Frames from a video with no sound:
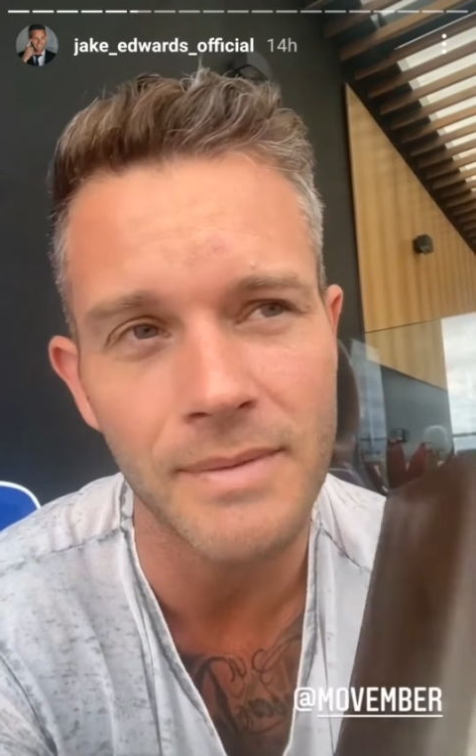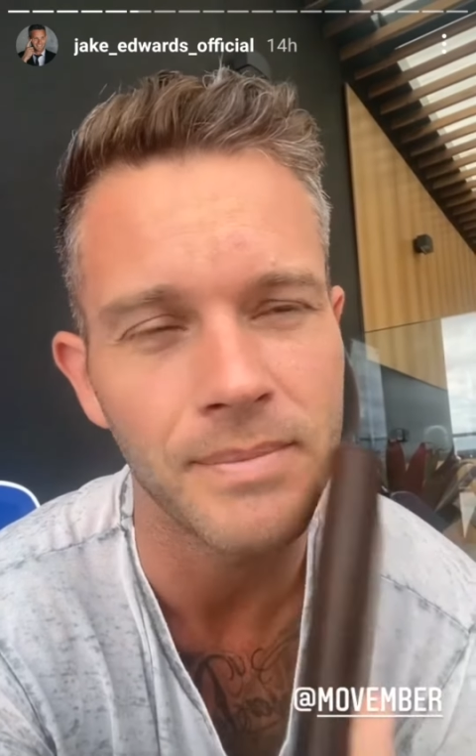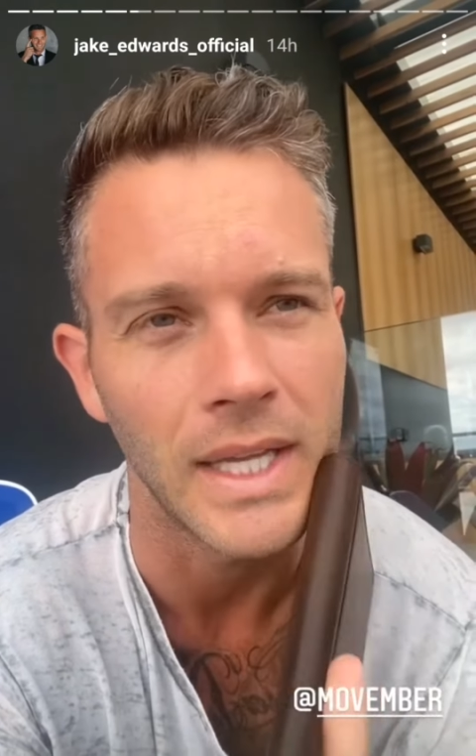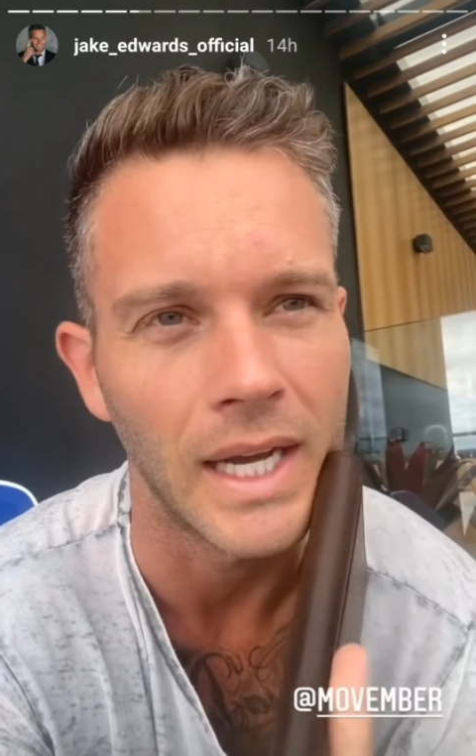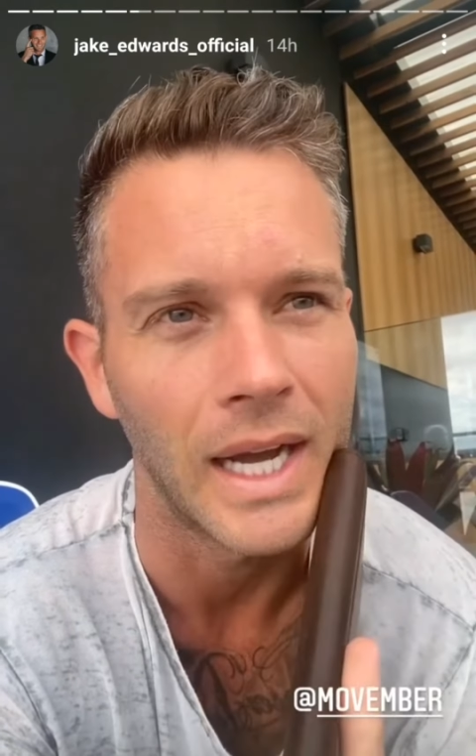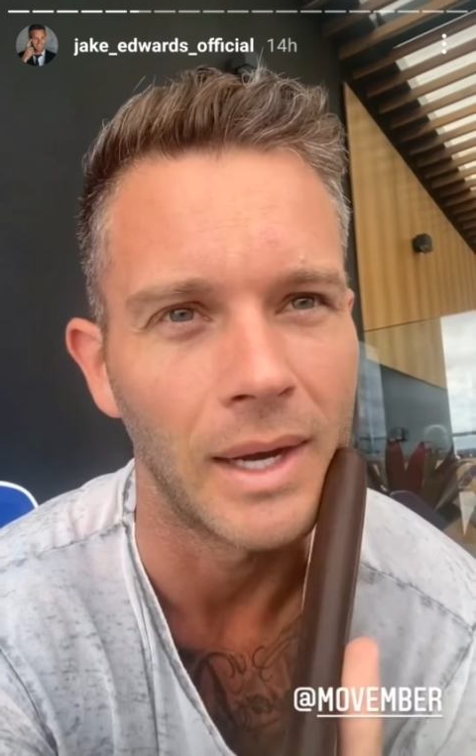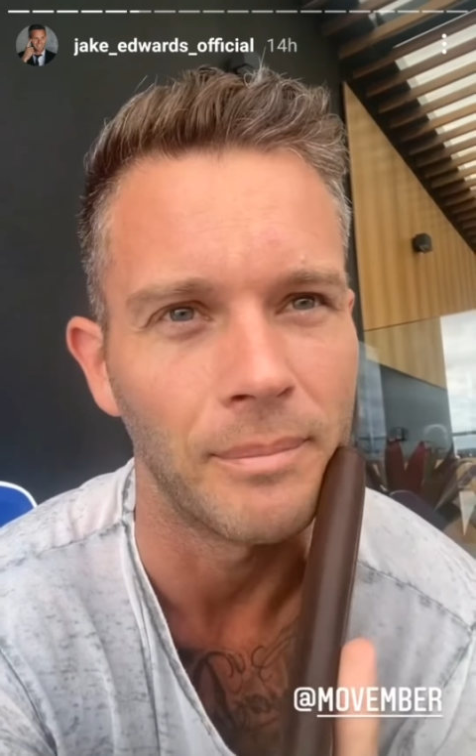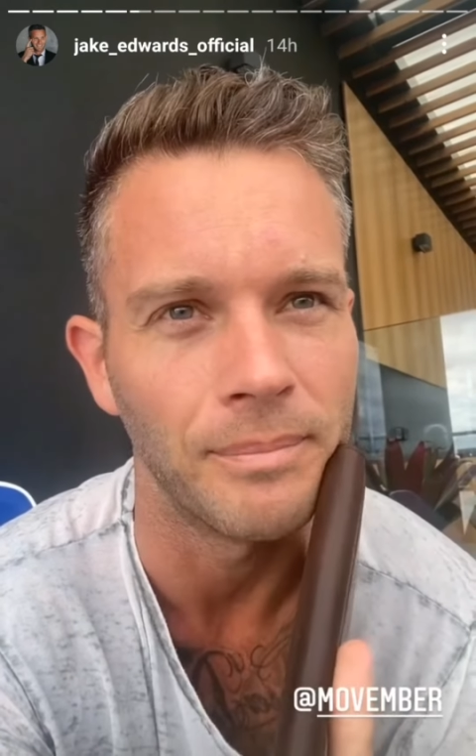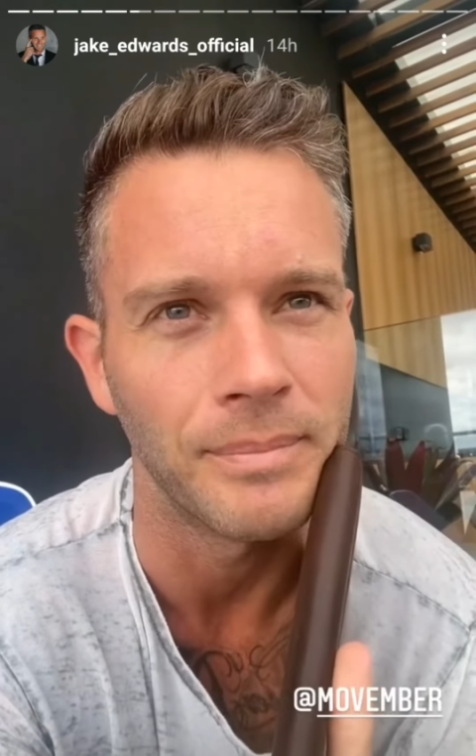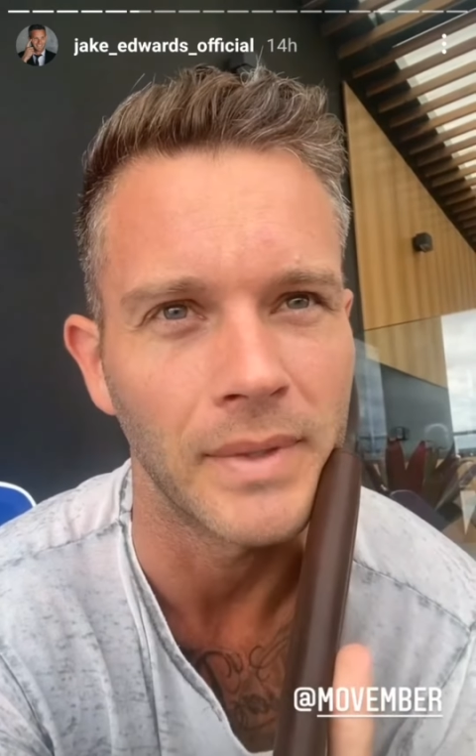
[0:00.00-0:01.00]

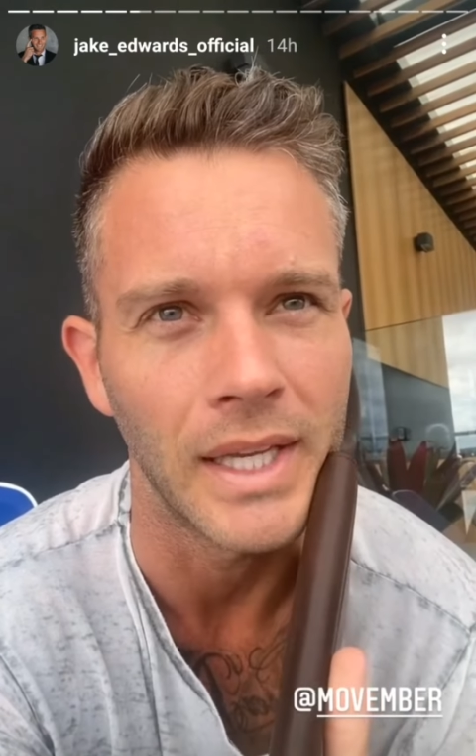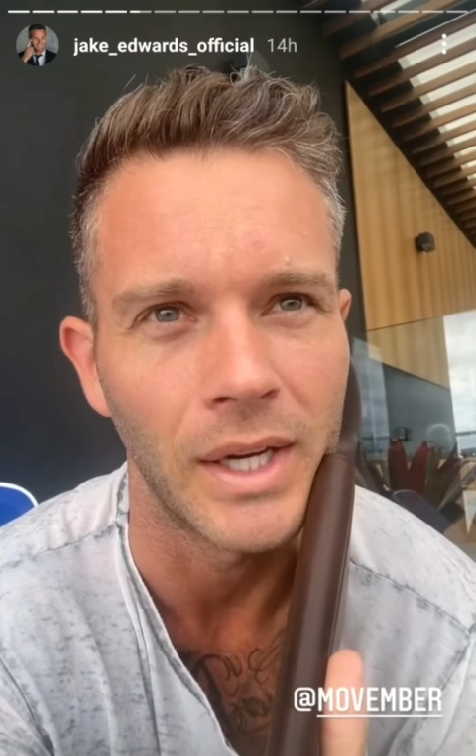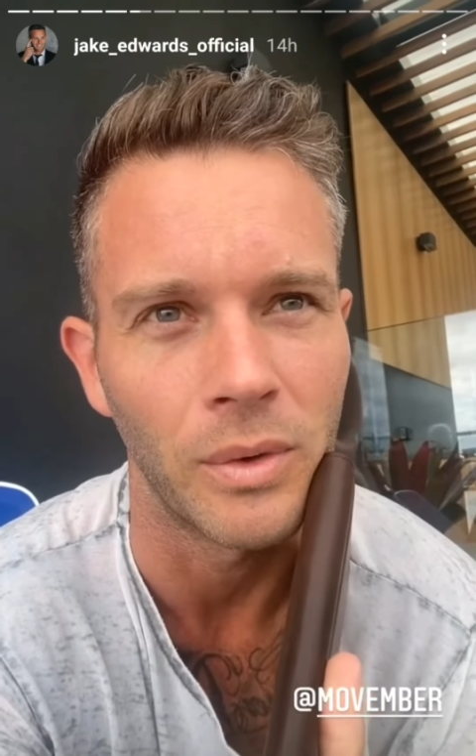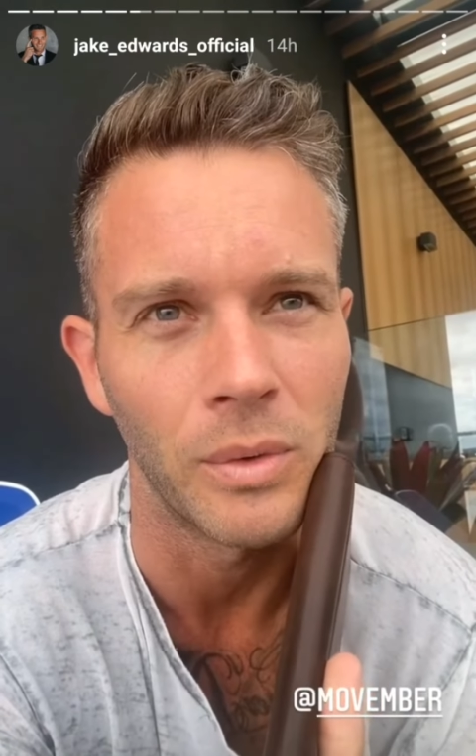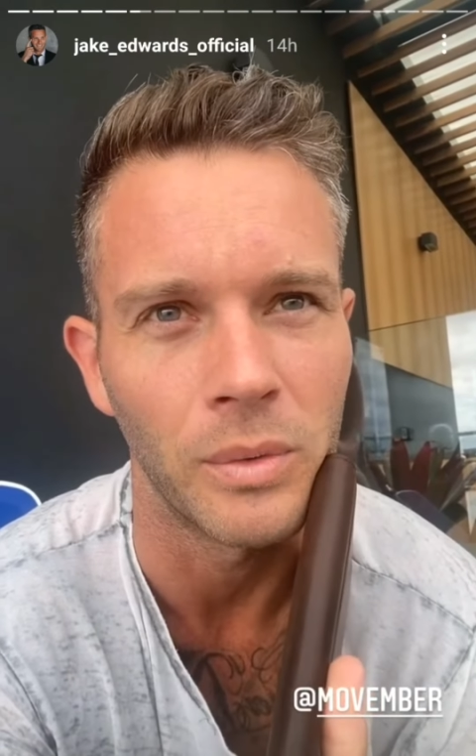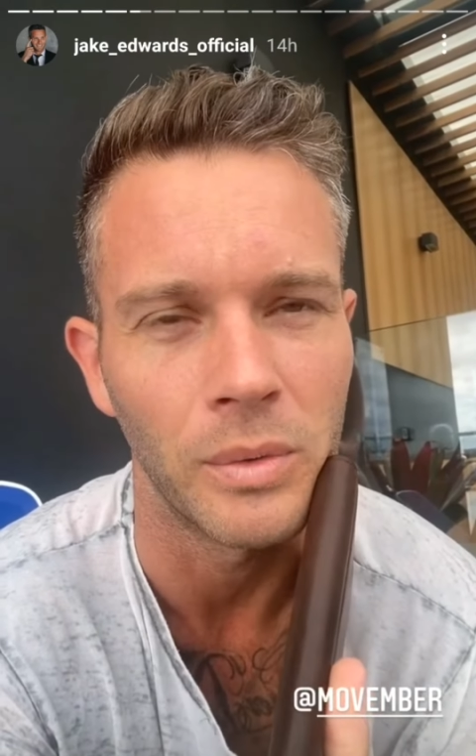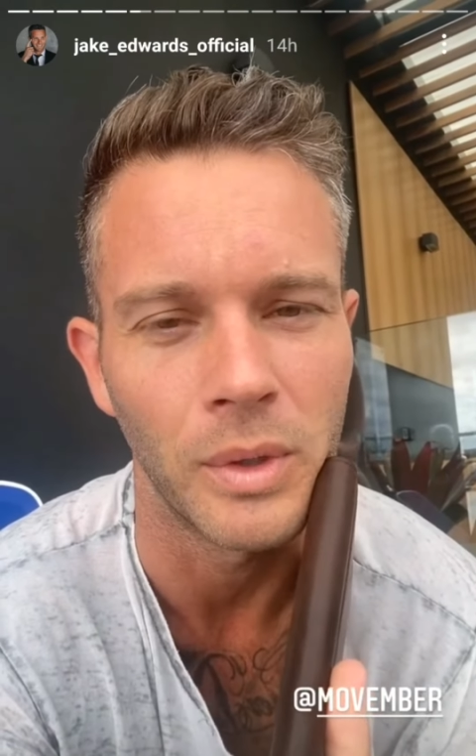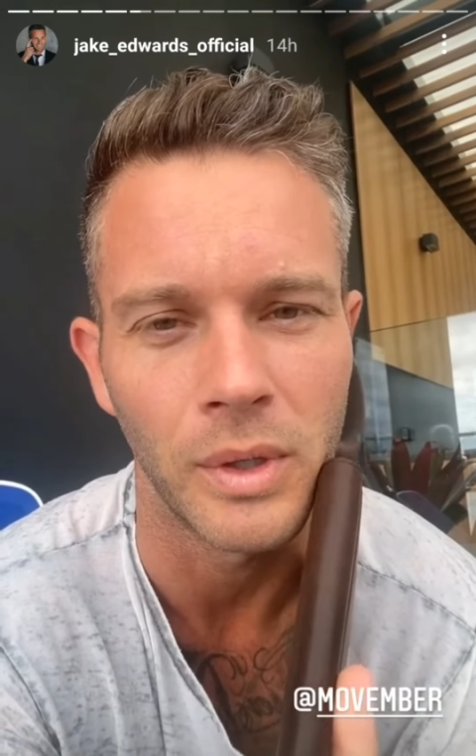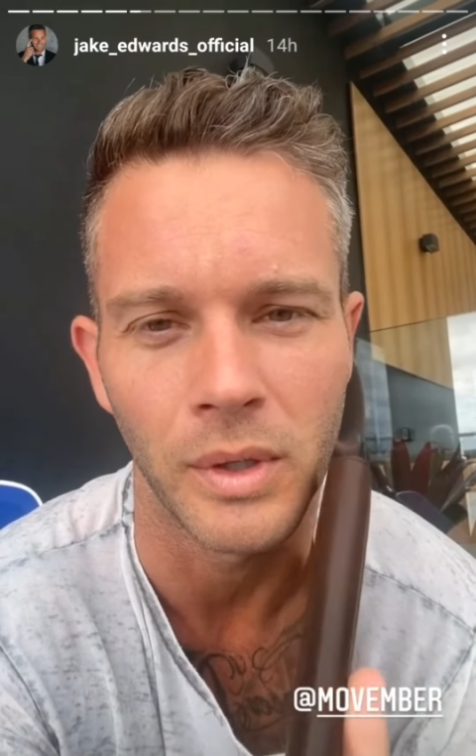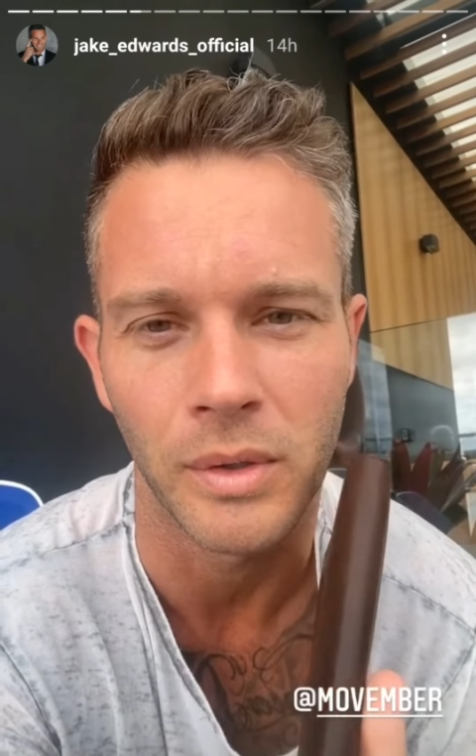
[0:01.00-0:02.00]
and all
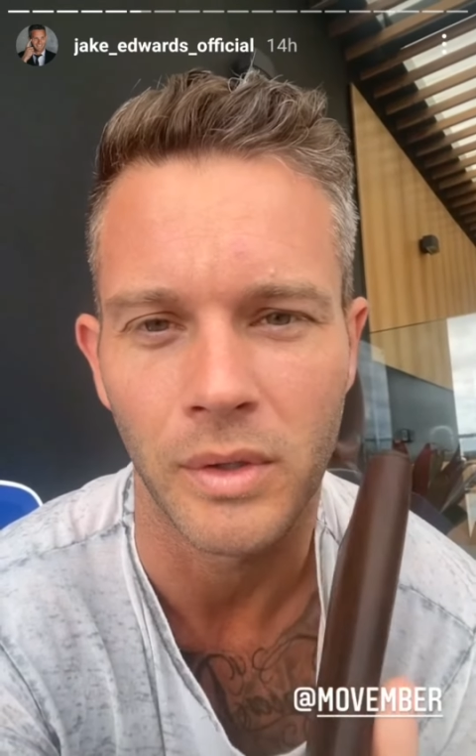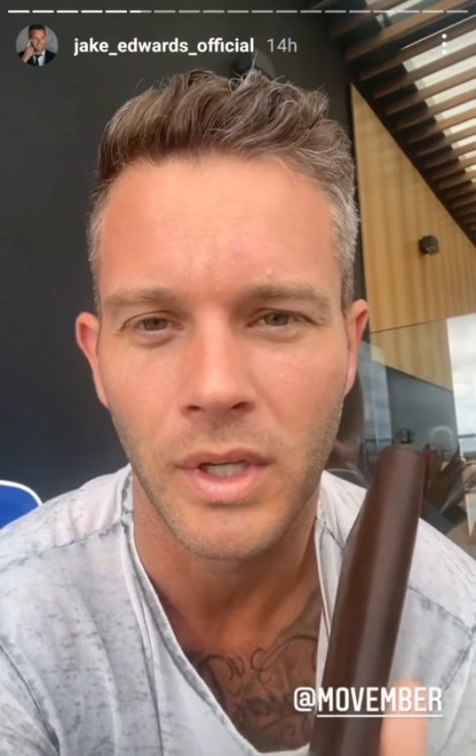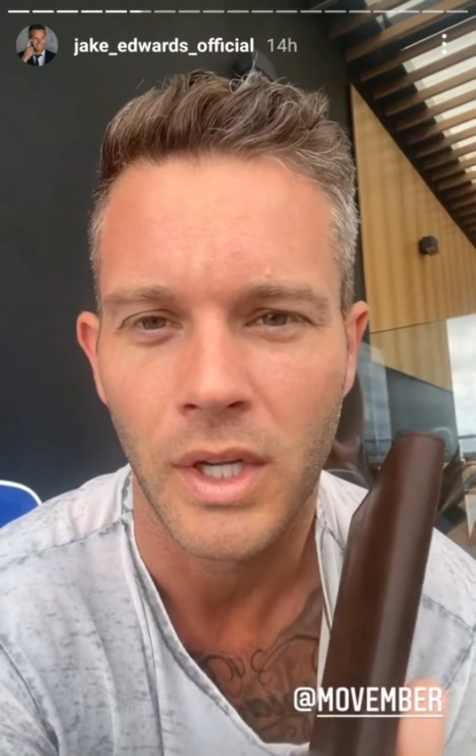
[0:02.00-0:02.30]
the